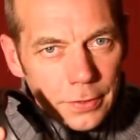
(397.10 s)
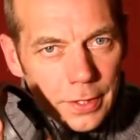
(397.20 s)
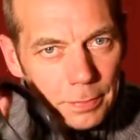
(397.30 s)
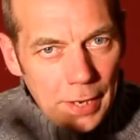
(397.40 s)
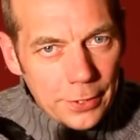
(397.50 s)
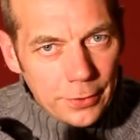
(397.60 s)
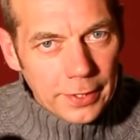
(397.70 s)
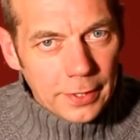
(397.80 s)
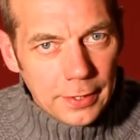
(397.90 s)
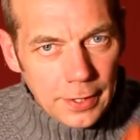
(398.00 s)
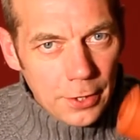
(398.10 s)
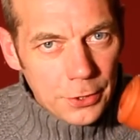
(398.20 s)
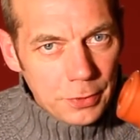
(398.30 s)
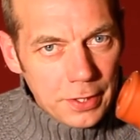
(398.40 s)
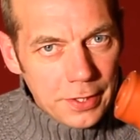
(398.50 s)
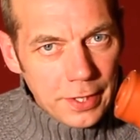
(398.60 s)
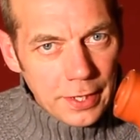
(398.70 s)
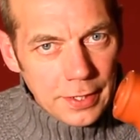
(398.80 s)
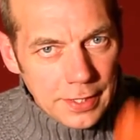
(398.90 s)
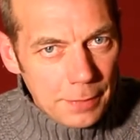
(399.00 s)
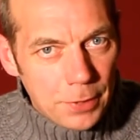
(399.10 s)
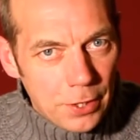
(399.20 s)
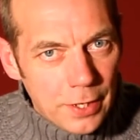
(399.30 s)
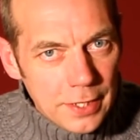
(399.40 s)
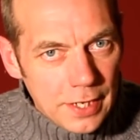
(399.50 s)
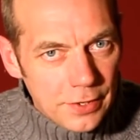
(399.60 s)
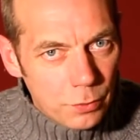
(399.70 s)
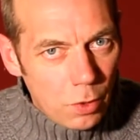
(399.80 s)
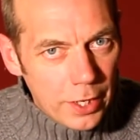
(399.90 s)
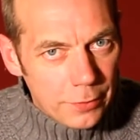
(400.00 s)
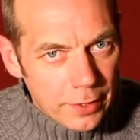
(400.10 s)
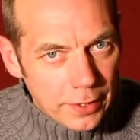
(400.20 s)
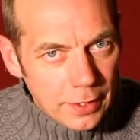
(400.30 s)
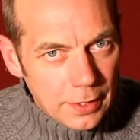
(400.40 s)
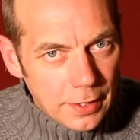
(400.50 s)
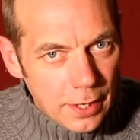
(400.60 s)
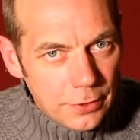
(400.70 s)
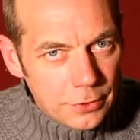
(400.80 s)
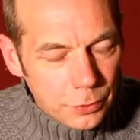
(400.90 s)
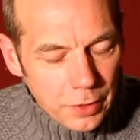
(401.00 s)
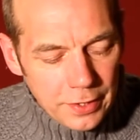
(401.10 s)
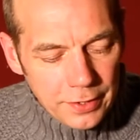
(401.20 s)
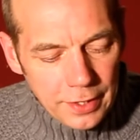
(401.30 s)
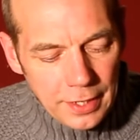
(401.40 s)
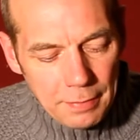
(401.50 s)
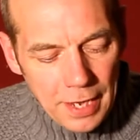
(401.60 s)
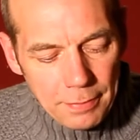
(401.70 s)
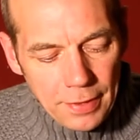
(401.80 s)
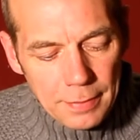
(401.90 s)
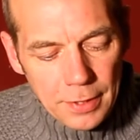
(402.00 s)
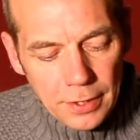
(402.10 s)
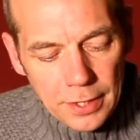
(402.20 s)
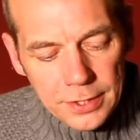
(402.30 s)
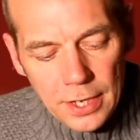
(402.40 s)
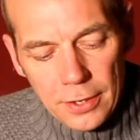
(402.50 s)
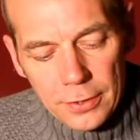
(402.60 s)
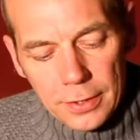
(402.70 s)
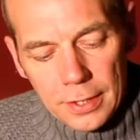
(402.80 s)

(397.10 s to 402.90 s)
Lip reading: the black ring goes with the dip unit and the white ring goes with the main beam unit. So